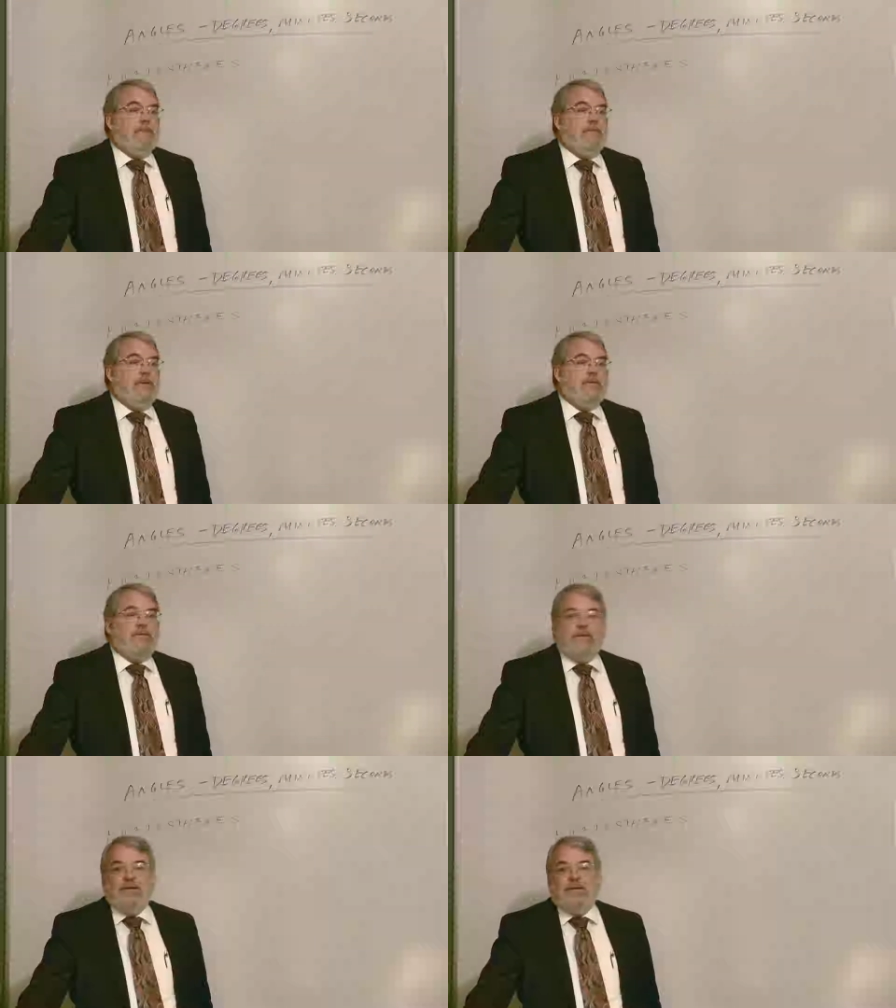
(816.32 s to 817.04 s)
It
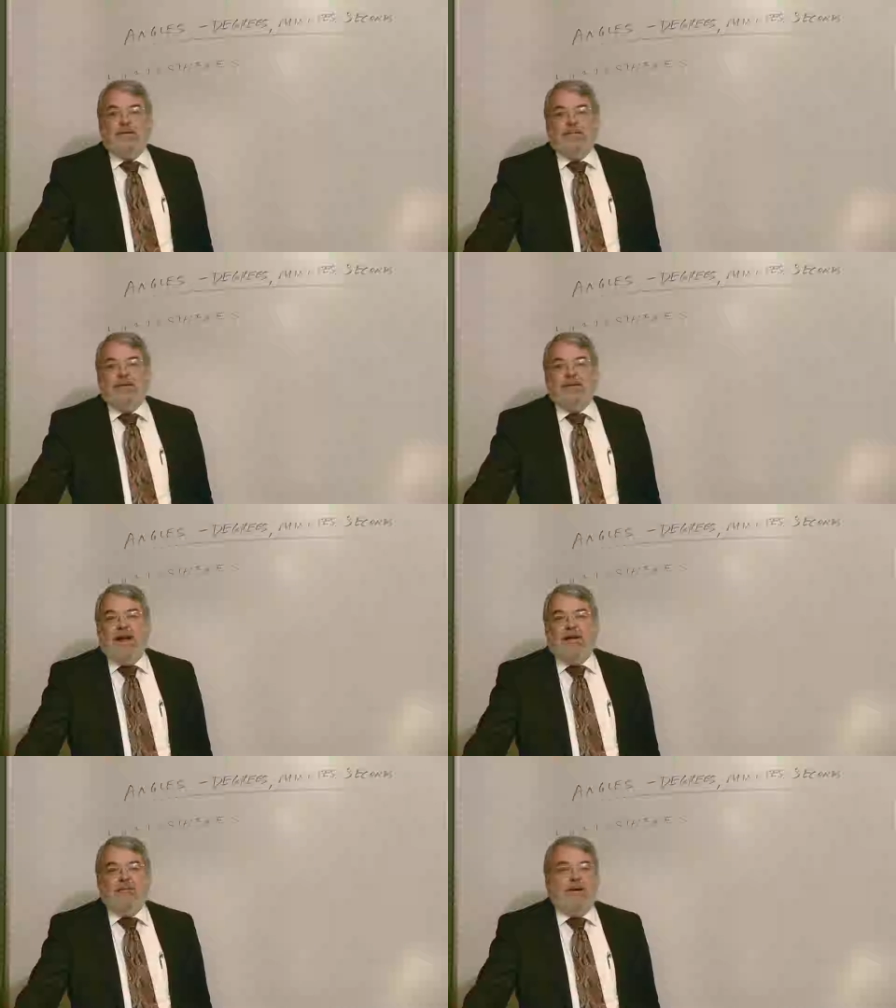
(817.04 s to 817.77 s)
was eventually burned
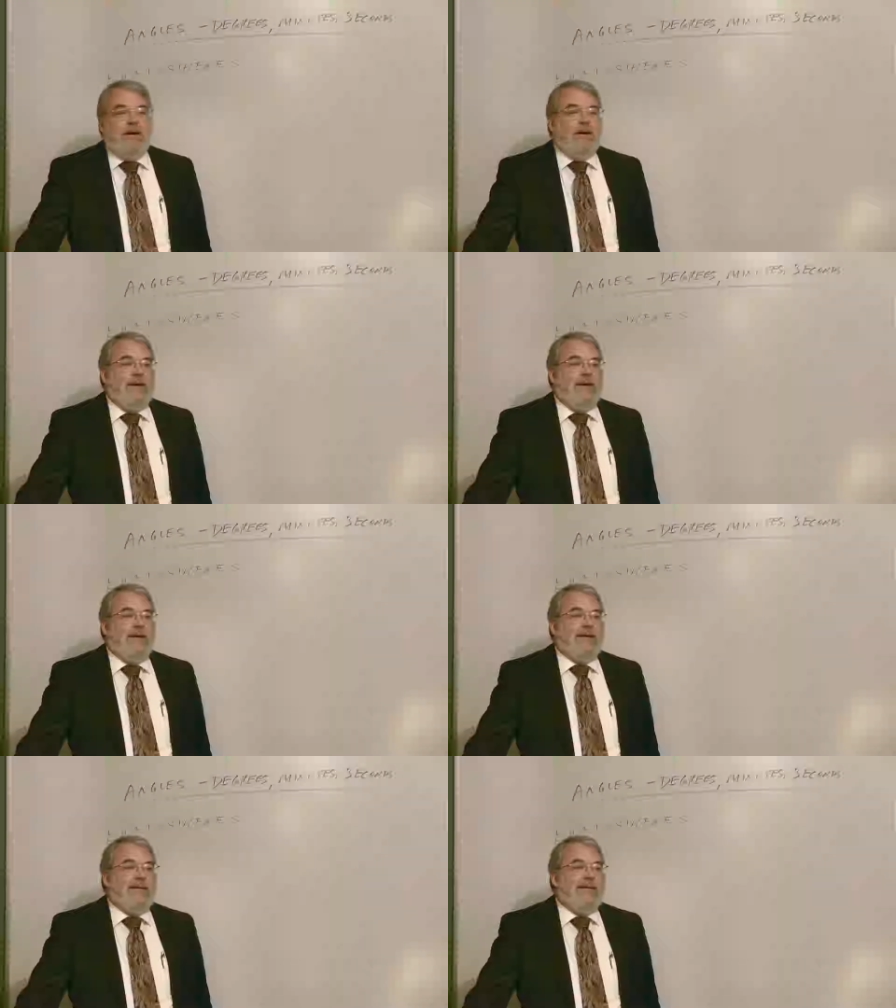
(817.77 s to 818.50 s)
down by
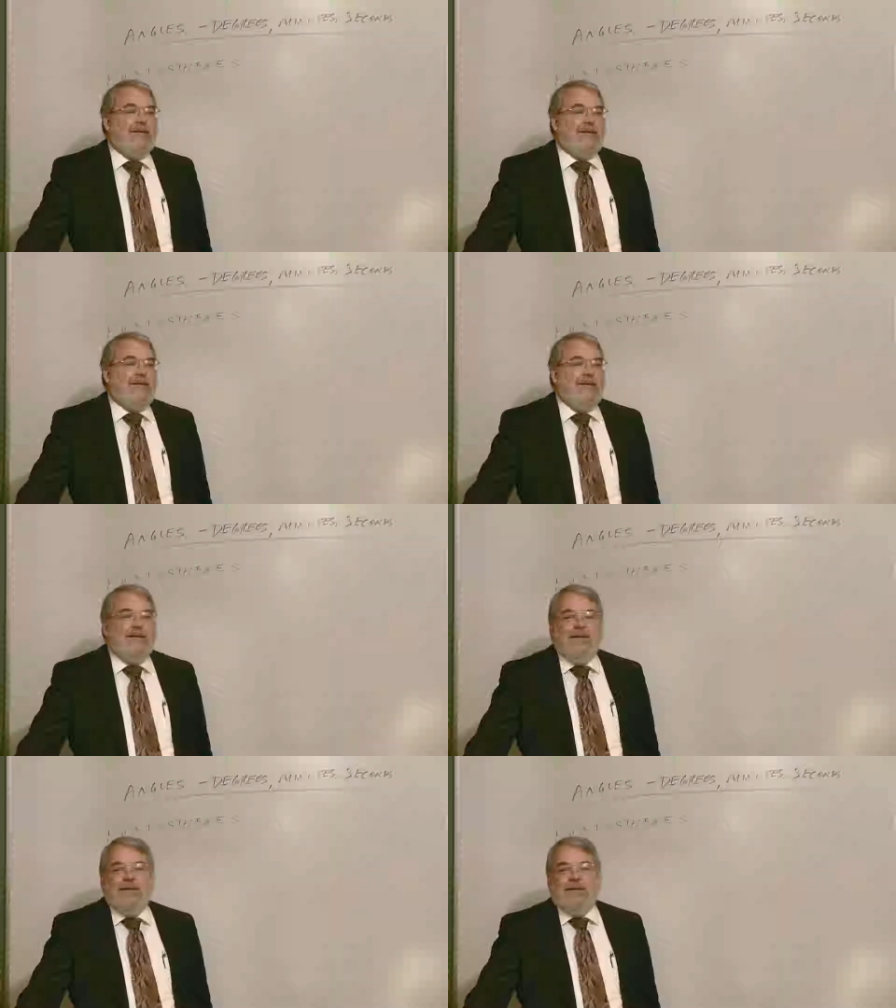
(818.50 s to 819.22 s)
a
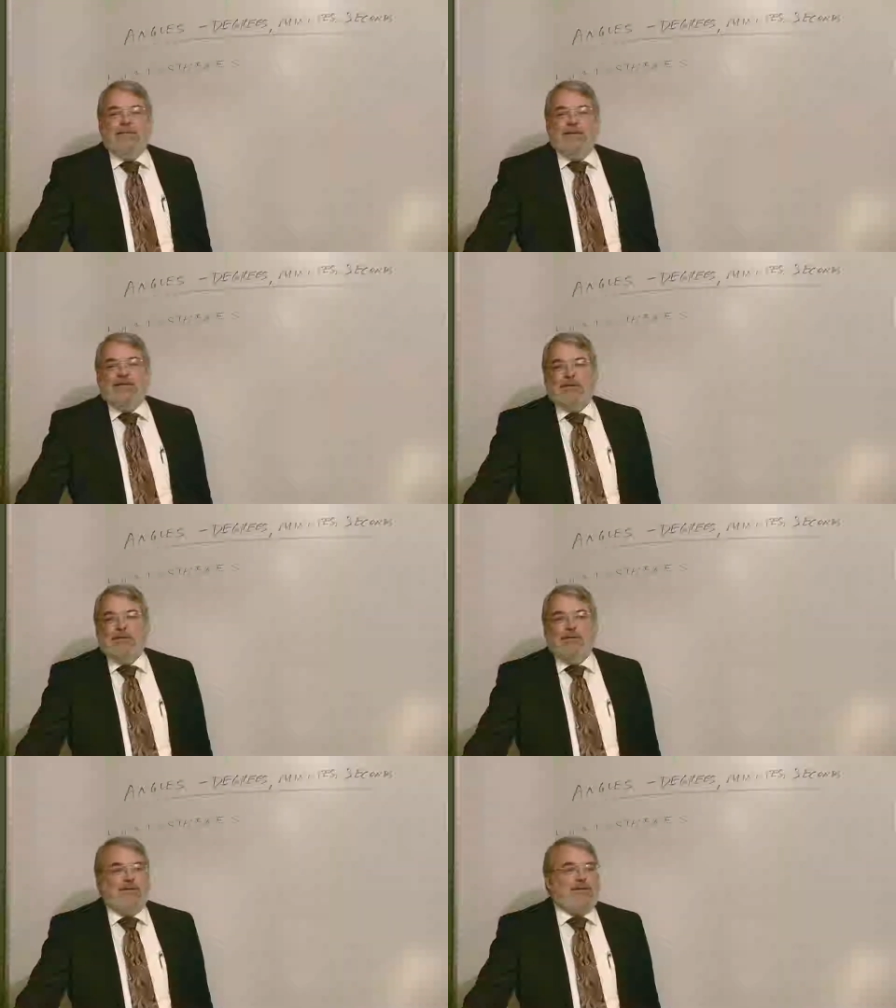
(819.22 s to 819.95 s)
bunch of
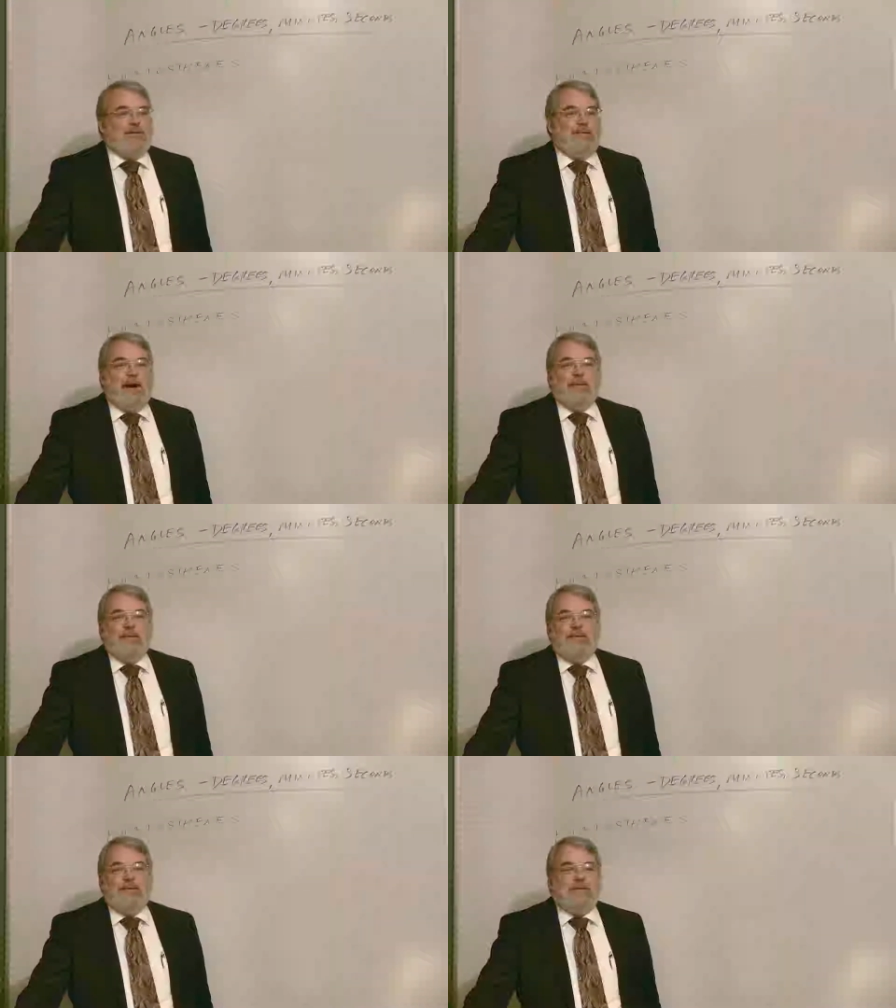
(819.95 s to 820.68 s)
looters and
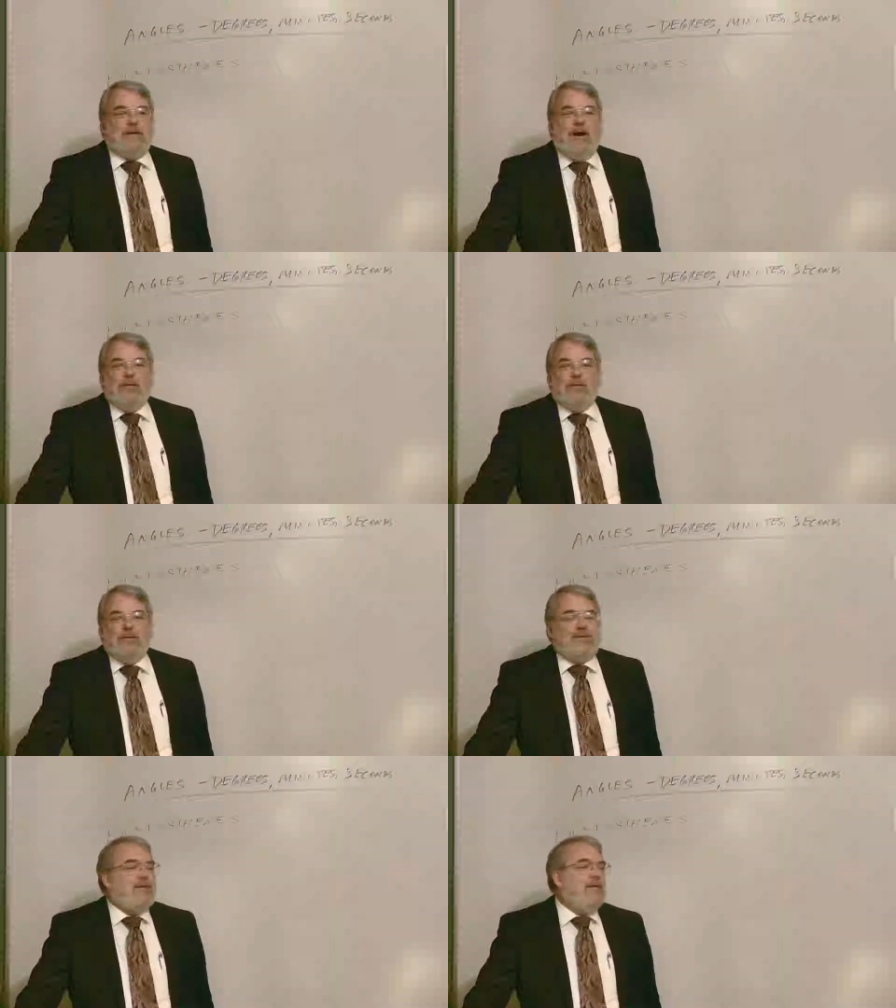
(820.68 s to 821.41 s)
robbers and
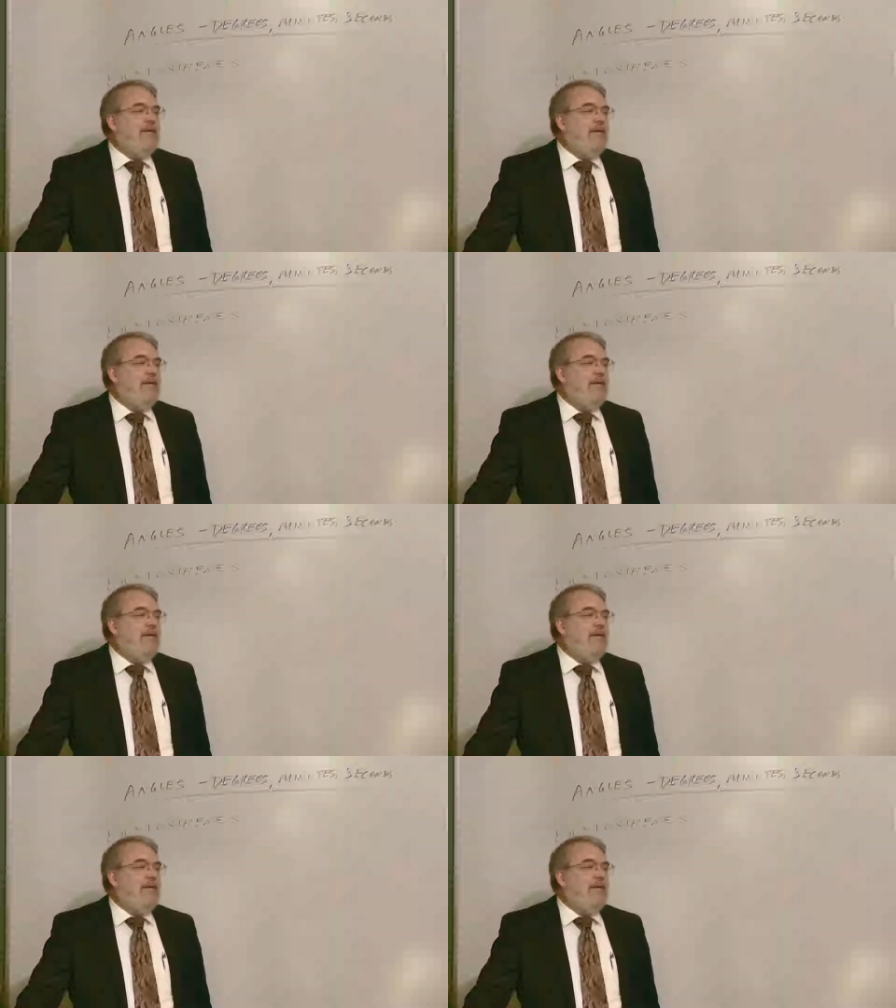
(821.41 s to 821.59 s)
conquerors.